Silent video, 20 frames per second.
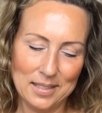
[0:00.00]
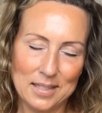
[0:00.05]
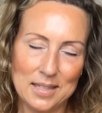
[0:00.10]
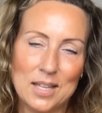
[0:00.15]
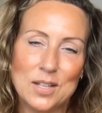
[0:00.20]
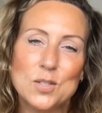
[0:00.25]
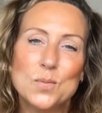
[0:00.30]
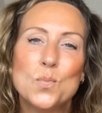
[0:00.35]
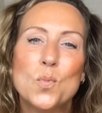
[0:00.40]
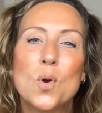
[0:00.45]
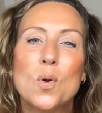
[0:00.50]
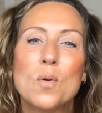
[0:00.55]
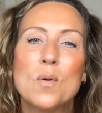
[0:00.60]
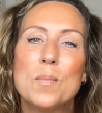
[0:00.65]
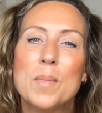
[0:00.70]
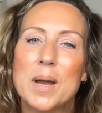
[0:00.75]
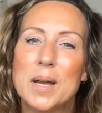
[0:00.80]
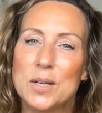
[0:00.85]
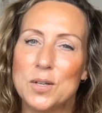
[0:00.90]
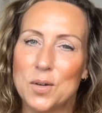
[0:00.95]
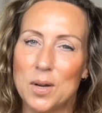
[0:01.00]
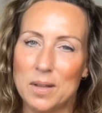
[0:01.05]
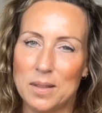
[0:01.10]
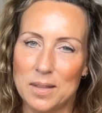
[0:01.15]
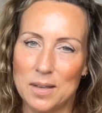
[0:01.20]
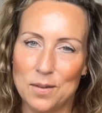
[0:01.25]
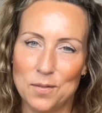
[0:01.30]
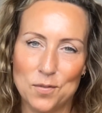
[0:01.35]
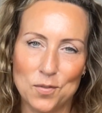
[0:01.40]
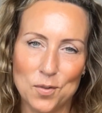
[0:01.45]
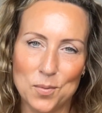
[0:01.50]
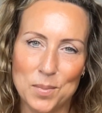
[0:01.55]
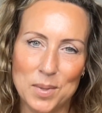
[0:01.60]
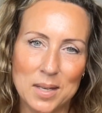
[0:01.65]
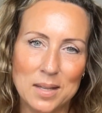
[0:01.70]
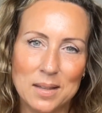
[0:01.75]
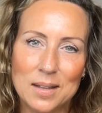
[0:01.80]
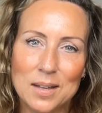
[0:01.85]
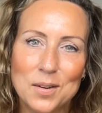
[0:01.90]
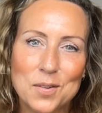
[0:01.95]
That's more reminder, I think, for me
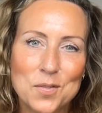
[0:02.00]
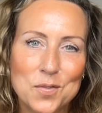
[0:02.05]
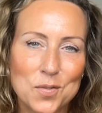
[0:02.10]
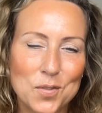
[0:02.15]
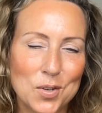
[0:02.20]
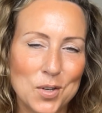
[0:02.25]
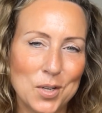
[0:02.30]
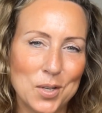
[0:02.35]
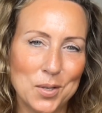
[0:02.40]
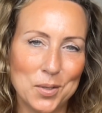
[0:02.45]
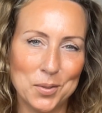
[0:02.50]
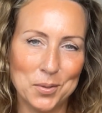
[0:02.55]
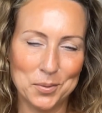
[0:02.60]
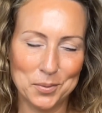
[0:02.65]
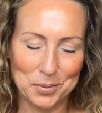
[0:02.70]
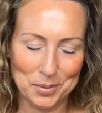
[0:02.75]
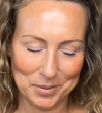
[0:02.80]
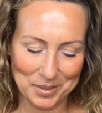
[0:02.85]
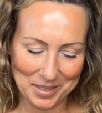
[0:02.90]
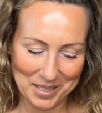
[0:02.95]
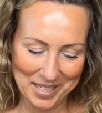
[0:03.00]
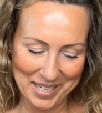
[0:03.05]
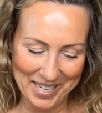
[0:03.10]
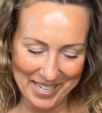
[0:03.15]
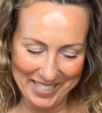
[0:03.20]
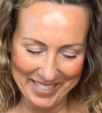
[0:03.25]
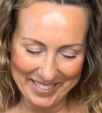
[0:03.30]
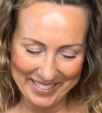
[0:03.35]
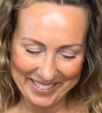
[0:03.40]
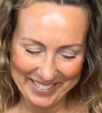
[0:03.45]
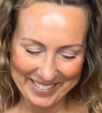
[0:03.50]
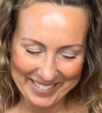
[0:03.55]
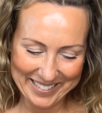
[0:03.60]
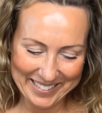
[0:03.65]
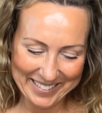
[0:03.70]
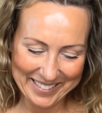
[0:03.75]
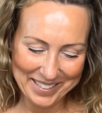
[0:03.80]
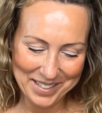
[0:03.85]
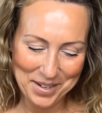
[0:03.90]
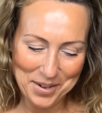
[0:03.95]
than for you.
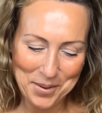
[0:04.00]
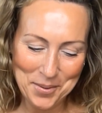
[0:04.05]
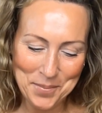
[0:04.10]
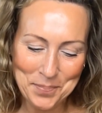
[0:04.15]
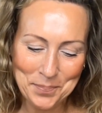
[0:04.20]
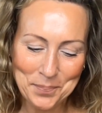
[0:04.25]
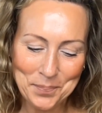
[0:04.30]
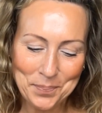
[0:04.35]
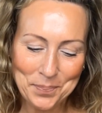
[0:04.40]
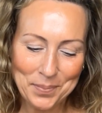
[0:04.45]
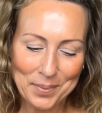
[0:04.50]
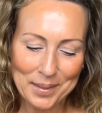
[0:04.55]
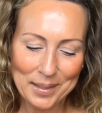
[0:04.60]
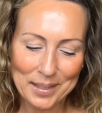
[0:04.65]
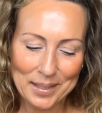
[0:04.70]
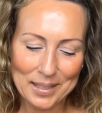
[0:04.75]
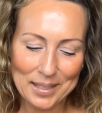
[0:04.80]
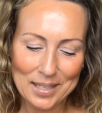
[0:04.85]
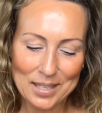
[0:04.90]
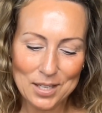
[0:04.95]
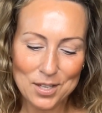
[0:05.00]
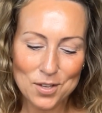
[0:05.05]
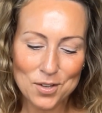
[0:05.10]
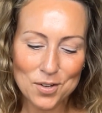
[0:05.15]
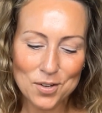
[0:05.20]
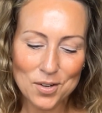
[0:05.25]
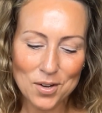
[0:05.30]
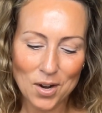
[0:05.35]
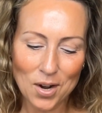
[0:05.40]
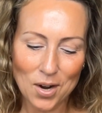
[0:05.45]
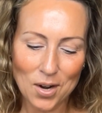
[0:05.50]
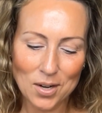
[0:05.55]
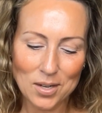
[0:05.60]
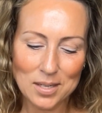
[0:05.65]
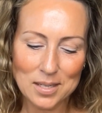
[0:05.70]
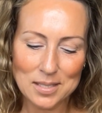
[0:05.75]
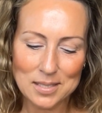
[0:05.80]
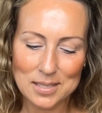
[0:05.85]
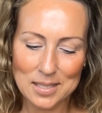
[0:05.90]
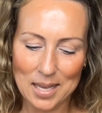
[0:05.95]
Your heart
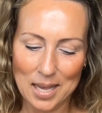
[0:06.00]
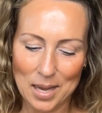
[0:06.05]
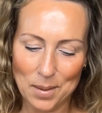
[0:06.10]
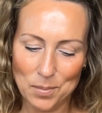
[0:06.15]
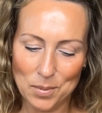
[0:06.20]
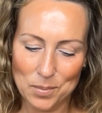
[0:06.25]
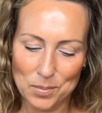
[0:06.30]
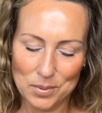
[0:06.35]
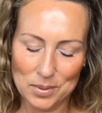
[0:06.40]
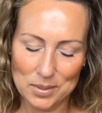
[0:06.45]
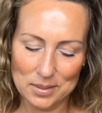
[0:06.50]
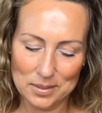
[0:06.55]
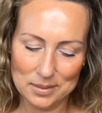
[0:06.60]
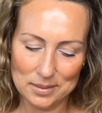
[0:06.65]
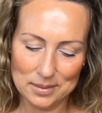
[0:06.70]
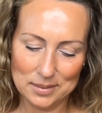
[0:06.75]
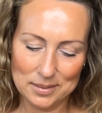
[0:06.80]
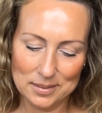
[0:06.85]
is capable